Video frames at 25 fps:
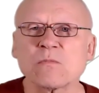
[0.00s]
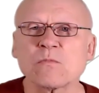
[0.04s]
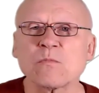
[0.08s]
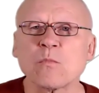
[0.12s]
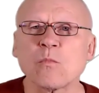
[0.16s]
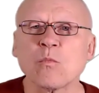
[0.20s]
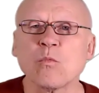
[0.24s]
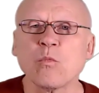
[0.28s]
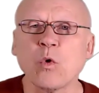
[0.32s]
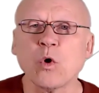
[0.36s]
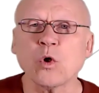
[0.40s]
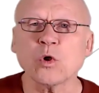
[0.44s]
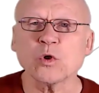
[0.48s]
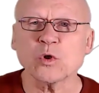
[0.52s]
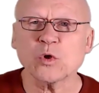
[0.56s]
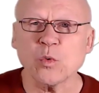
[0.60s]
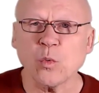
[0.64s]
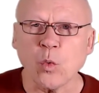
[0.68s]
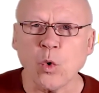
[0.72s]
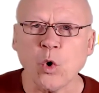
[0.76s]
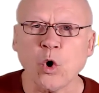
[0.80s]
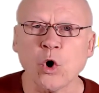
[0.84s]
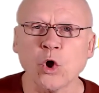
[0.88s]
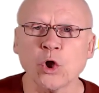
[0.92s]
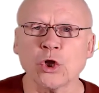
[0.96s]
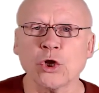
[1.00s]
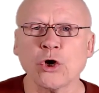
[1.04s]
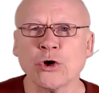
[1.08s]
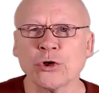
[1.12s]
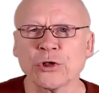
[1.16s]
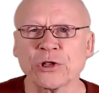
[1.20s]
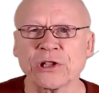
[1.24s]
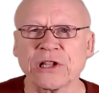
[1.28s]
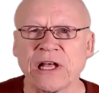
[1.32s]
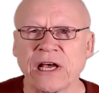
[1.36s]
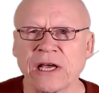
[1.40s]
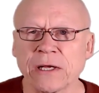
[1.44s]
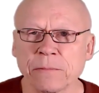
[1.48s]
wall-to-wall
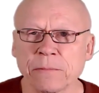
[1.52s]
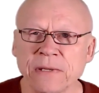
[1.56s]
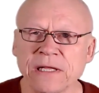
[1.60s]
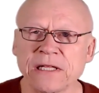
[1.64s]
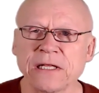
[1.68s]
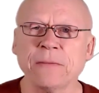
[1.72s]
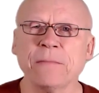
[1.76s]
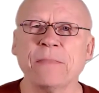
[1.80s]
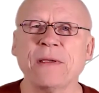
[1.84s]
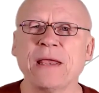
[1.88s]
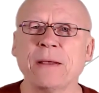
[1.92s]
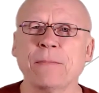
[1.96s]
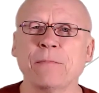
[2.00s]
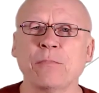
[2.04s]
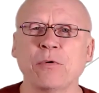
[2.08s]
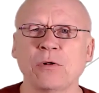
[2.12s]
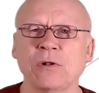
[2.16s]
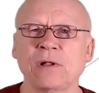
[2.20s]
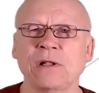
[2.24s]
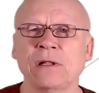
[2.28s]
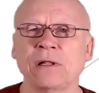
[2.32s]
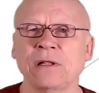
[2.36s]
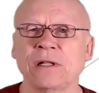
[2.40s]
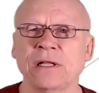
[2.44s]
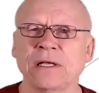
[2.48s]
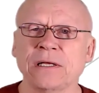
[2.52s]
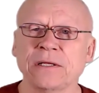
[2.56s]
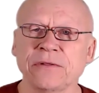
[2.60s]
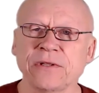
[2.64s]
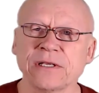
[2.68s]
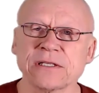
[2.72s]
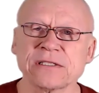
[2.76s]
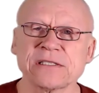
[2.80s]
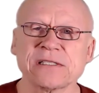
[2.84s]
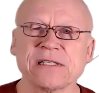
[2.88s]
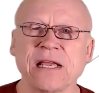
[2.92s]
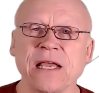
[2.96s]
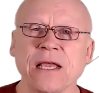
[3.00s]
online, many people in the
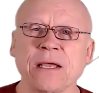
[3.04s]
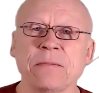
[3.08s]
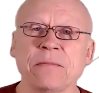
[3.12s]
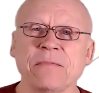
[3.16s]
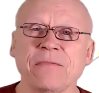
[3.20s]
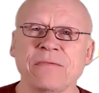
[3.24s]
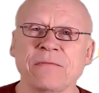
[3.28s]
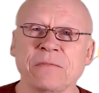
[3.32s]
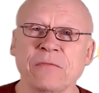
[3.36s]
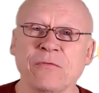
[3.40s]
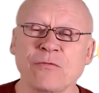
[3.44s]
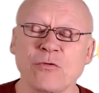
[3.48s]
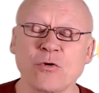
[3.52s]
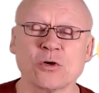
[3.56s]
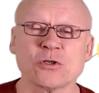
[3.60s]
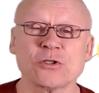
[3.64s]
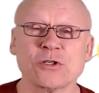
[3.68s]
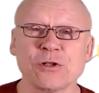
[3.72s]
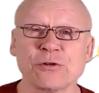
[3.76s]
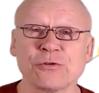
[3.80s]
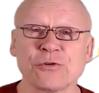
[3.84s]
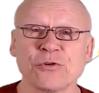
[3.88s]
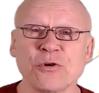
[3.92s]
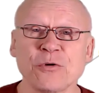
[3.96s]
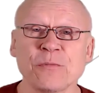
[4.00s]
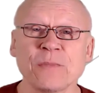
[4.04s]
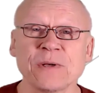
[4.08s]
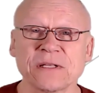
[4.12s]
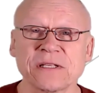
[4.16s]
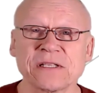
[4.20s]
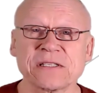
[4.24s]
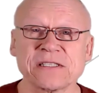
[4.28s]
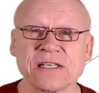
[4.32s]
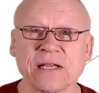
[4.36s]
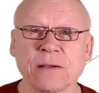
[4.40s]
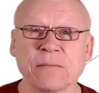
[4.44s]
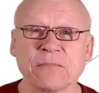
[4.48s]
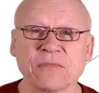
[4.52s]
same virtual room at the
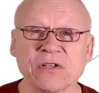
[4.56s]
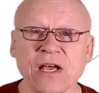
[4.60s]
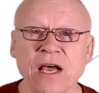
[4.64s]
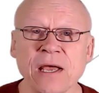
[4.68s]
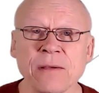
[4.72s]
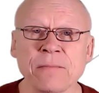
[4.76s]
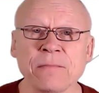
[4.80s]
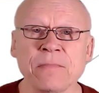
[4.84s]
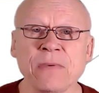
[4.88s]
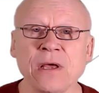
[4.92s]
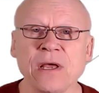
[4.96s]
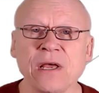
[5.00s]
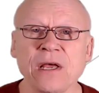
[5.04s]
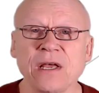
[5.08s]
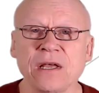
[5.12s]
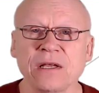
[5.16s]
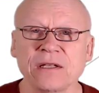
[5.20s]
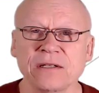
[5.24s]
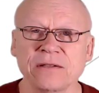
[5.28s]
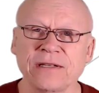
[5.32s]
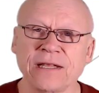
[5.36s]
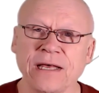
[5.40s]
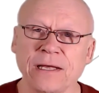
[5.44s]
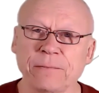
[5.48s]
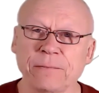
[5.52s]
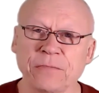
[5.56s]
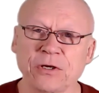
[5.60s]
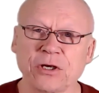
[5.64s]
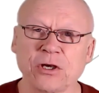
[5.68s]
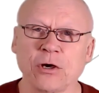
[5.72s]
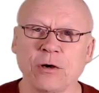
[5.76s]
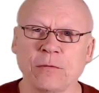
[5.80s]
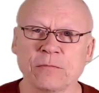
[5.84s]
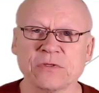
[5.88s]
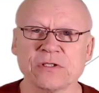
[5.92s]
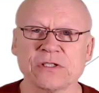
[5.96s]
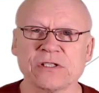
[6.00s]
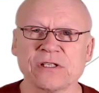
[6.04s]
same time. That
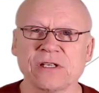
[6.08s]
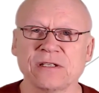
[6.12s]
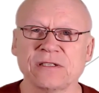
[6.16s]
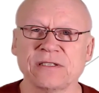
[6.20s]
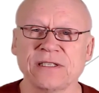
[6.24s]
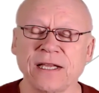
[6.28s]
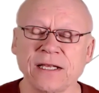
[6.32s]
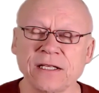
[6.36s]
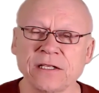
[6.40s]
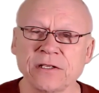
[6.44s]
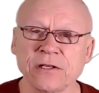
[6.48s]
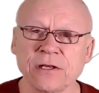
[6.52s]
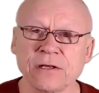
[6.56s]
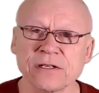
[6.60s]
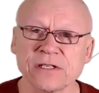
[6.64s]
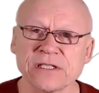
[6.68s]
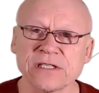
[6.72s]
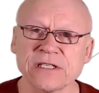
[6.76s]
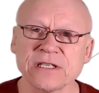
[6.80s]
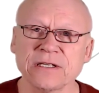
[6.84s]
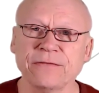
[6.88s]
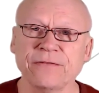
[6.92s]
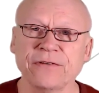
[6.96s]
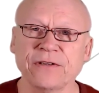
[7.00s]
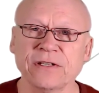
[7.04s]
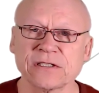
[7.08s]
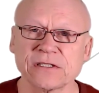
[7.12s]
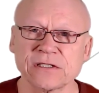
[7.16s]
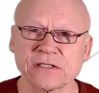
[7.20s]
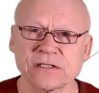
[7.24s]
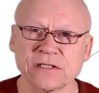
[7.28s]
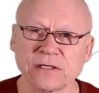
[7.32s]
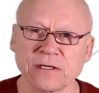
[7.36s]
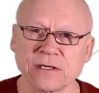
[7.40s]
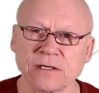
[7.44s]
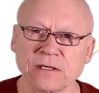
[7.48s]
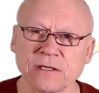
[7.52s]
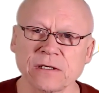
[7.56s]
becomes tedious if it's
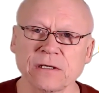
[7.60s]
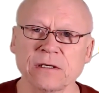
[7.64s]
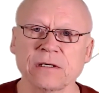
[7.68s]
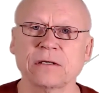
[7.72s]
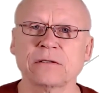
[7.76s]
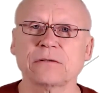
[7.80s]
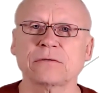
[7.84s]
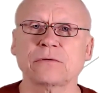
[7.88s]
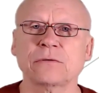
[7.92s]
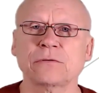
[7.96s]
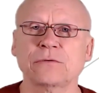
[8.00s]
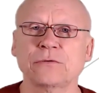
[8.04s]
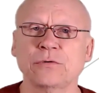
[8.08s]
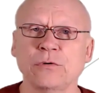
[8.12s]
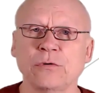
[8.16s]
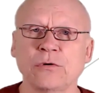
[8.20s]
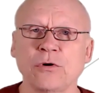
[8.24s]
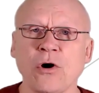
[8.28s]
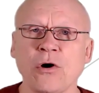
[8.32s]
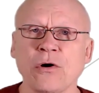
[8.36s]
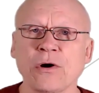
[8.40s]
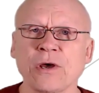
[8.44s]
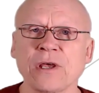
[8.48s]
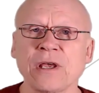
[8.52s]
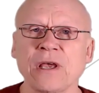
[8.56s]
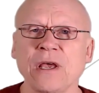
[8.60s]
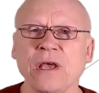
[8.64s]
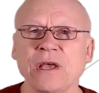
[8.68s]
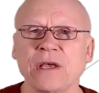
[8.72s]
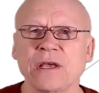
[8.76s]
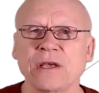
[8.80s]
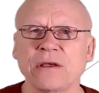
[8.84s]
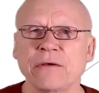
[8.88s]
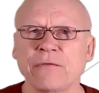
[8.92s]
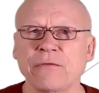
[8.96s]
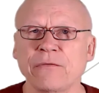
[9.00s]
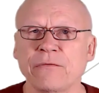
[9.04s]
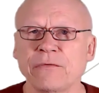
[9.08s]
too long.
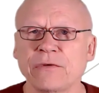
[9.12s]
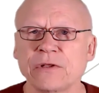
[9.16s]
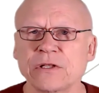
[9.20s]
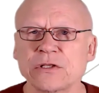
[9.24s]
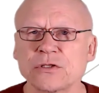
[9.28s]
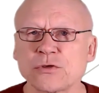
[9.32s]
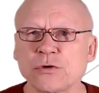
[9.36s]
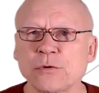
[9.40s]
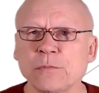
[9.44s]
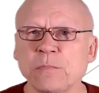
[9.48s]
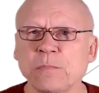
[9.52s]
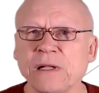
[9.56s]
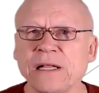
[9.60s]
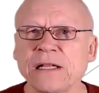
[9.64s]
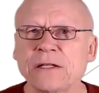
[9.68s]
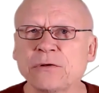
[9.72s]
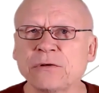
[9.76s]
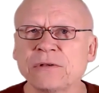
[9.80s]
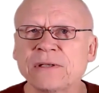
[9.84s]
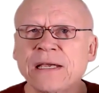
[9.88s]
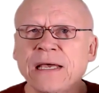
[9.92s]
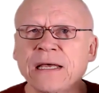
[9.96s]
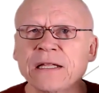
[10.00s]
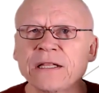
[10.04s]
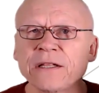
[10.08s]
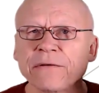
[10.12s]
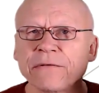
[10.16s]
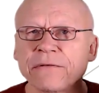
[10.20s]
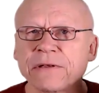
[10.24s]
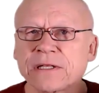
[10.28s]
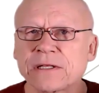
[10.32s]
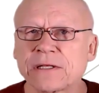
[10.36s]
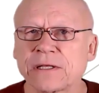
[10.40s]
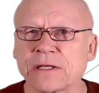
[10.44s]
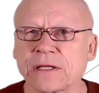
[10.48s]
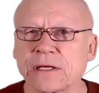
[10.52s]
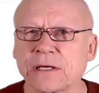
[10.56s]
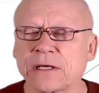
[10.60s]
It should play together
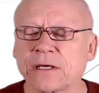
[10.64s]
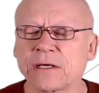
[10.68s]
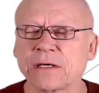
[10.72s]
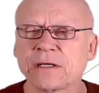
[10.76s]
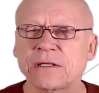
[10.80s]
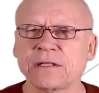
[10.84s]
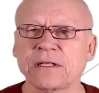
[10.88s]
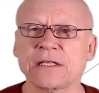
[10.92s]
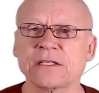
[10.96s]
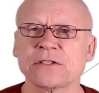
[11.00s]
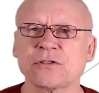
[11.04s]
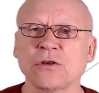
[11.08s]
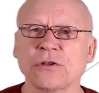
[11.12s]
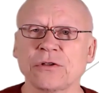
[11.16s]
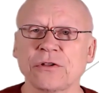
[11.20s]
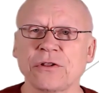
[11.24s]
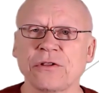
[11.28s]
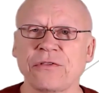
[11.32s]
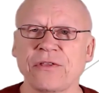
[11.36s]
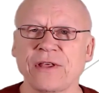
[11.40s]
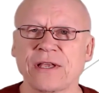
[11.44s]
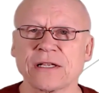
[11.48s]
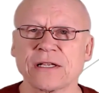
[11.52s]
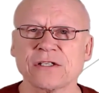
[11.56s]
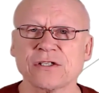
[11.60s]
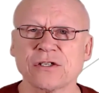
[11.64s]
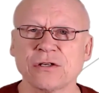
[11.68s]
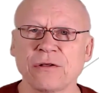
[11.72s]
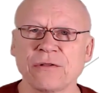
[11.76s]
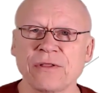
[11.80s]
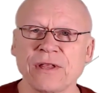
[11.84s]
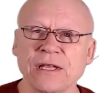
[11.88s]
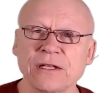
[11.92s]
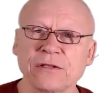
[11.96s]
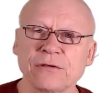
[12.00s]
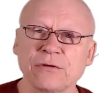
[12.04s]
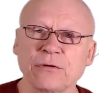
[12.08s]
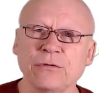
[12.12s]
with these other things, so
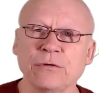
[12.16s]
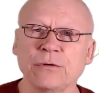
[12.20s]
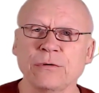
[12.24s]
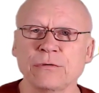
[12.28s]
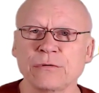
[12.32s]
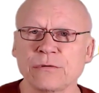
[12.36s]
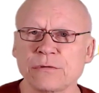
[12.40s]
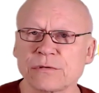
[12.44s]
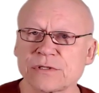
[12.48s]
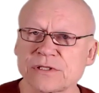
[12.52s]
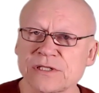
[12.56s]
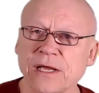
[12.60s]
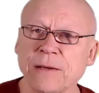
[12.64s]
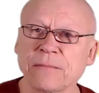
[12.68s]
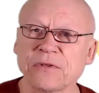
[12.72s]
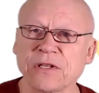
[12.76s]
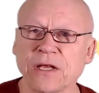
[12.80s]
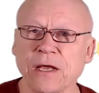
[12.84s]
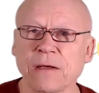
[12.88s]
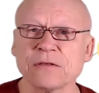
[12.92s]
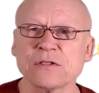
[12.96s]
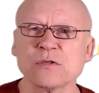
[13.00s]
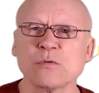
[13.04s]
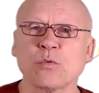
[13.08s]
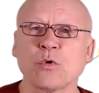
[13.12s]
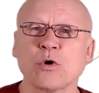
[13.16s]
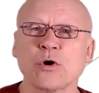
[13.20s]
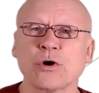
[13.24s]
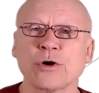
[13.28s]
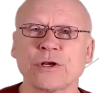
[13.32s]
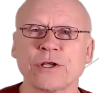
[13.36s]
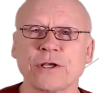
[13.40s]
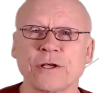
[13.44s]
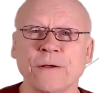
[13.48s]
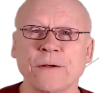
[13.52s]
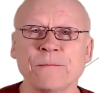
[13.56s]
that you sometimes work